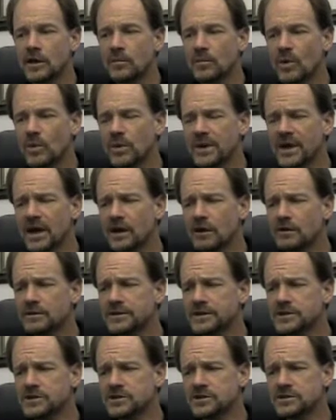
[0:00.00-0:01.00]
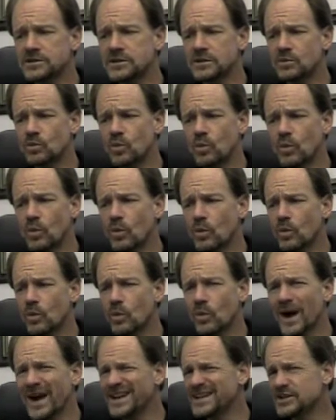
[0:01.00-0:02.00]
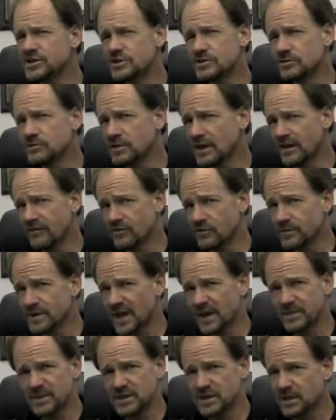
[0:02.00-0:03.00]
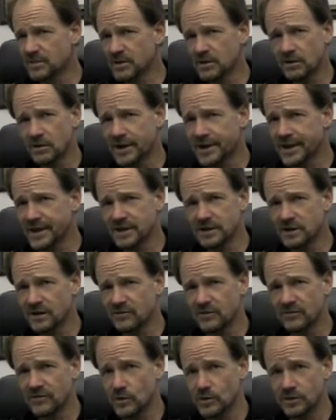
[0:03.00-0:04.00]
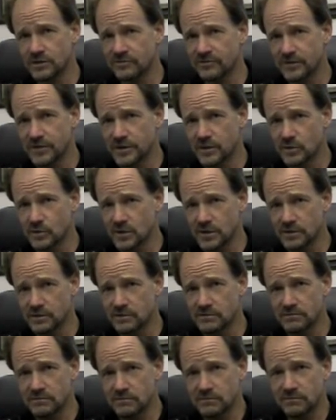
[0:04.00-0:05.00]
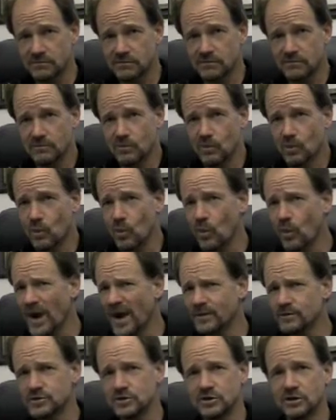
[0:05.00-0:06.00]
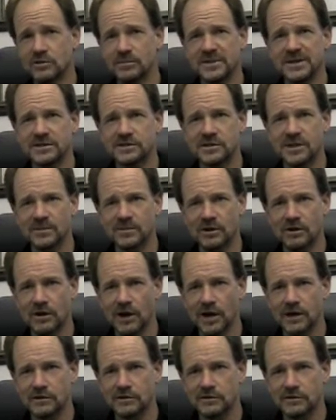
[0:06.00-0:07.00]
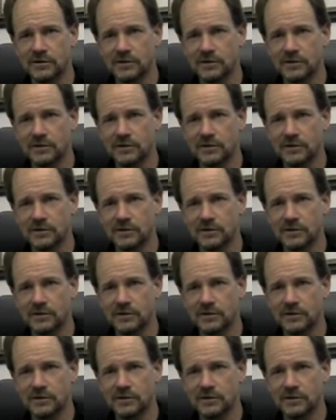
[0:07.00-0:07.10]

But when we got all done, she said, "Why did you do that for me? I'm a Democrat. I never voted for you, and why would you help me as a Democrat?"